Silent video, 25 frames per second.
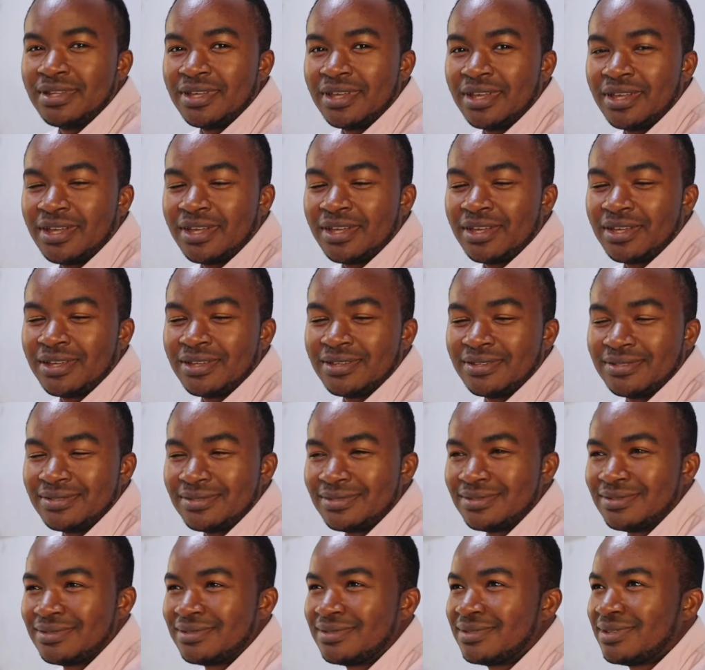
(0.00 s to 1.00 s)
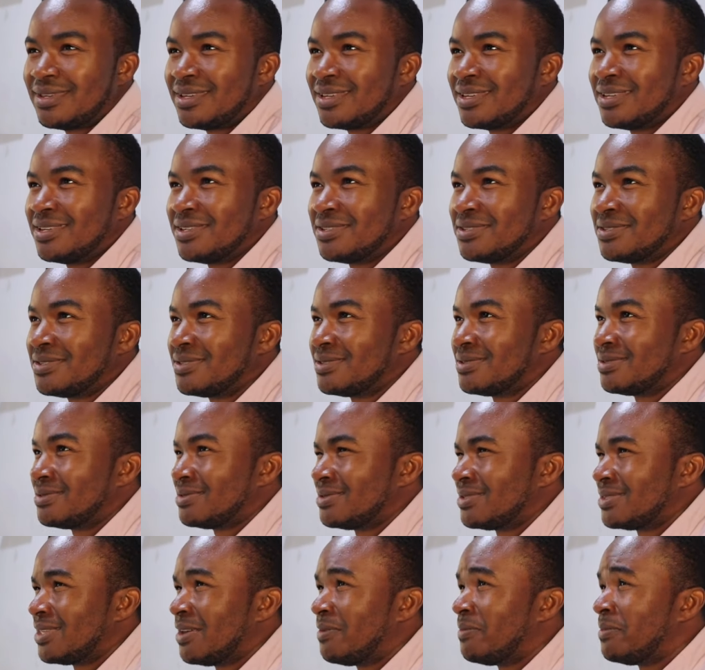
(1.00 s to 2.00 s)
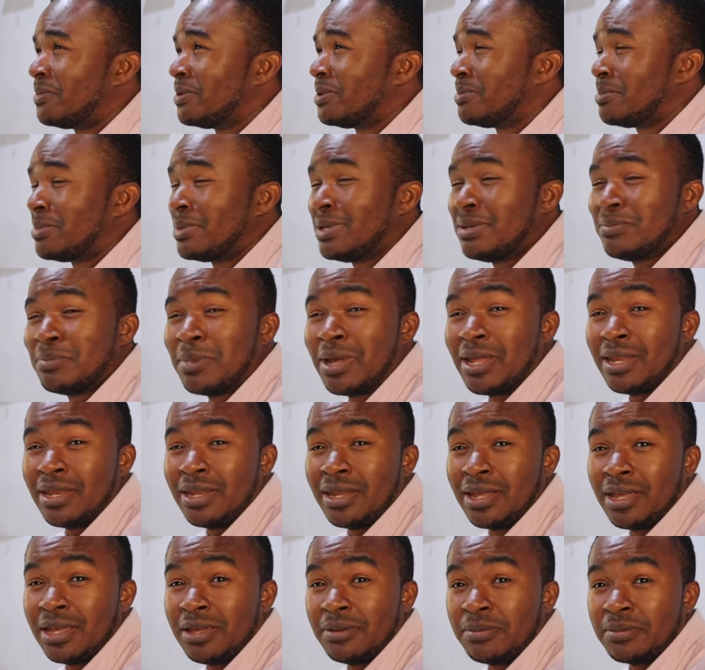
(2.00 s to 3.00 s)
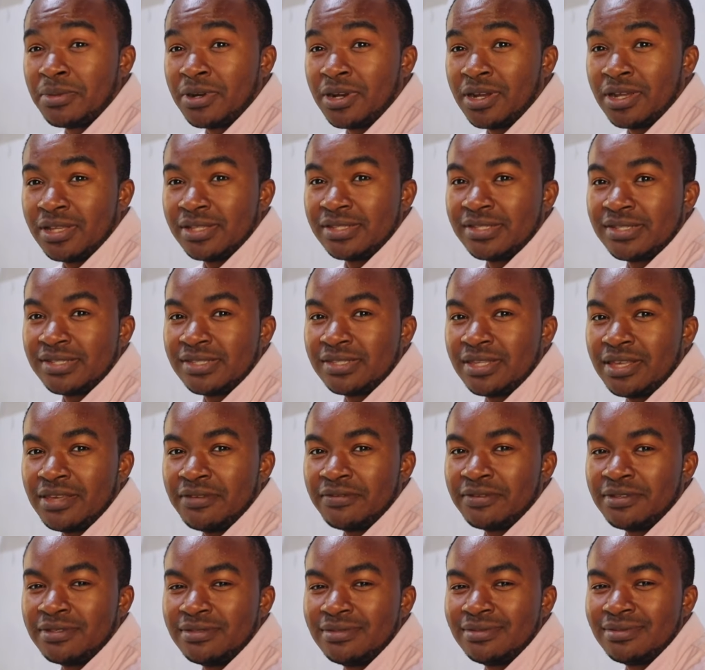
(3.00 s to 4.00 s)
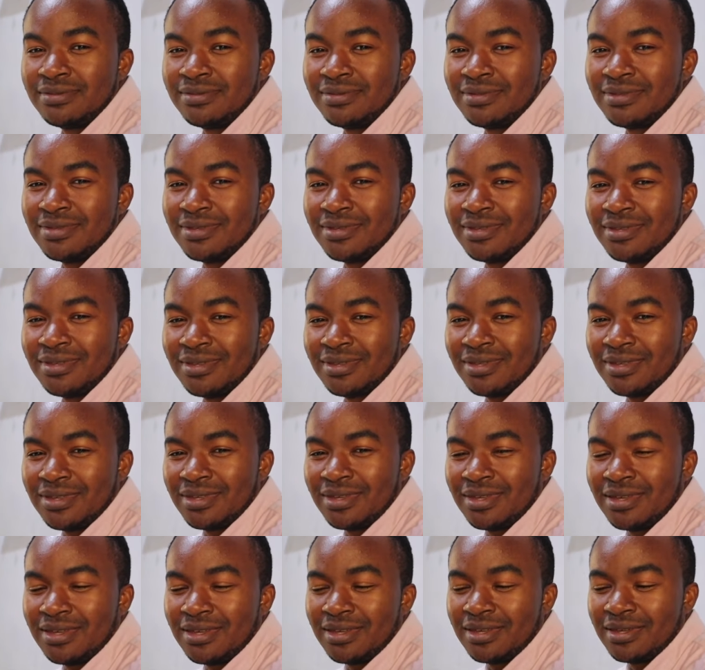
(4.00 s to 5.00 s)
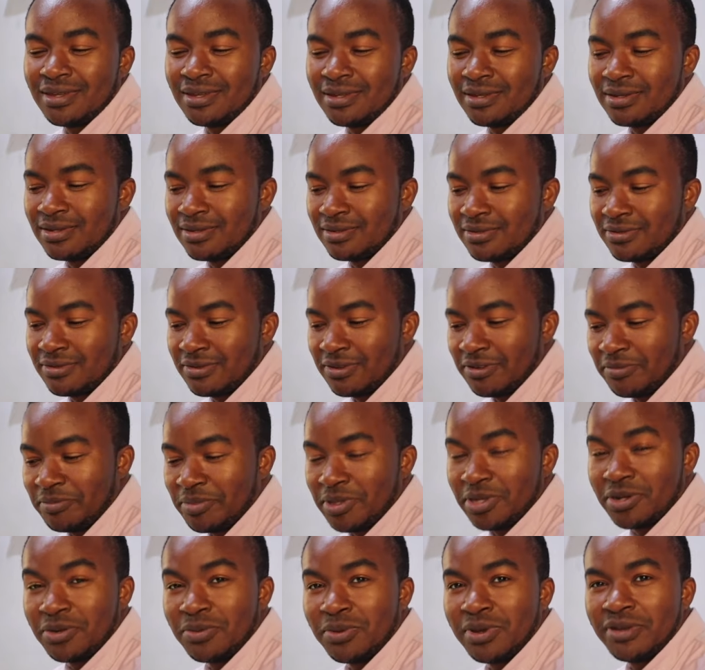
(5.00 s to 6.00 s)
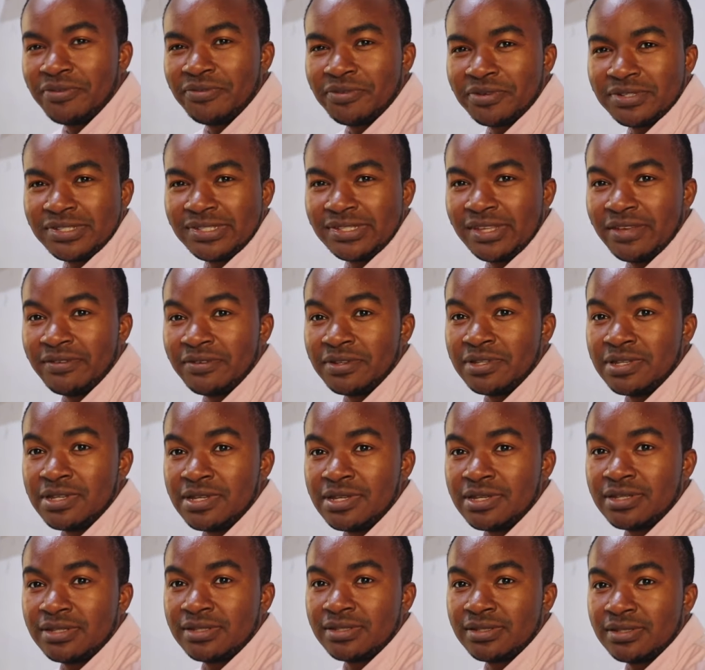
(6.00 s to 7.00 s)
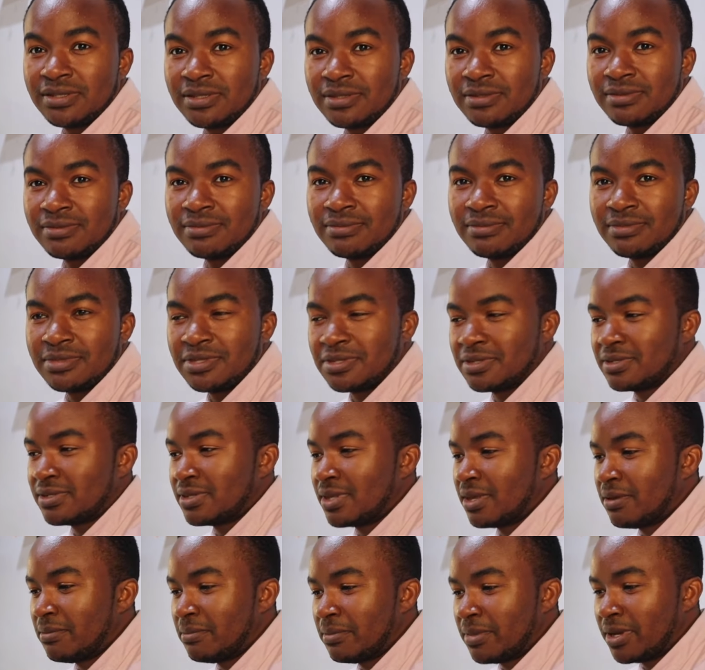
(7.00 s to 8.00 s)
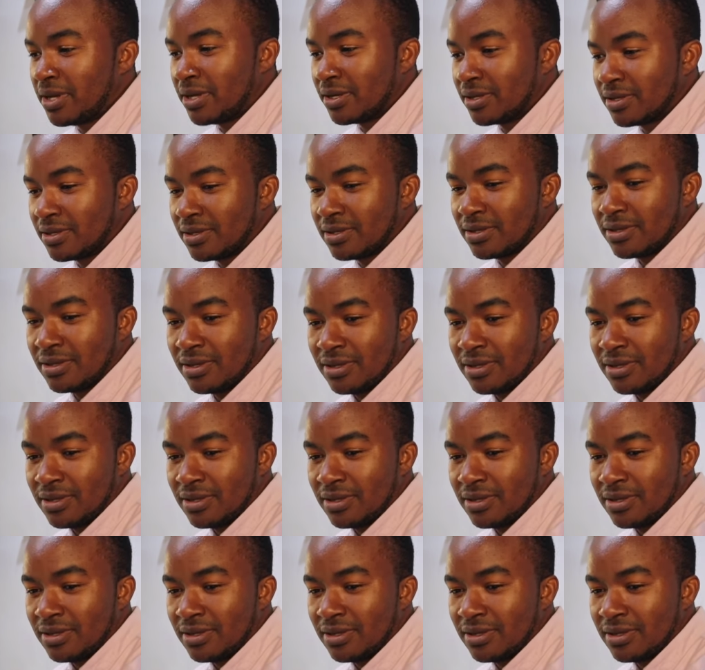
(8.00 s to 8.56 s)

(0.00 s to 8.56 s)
Uh, I guess starting with my uh-huh. name, right? Stephen. Mm-hmm. And I've been away for seven years. Just oh. came back.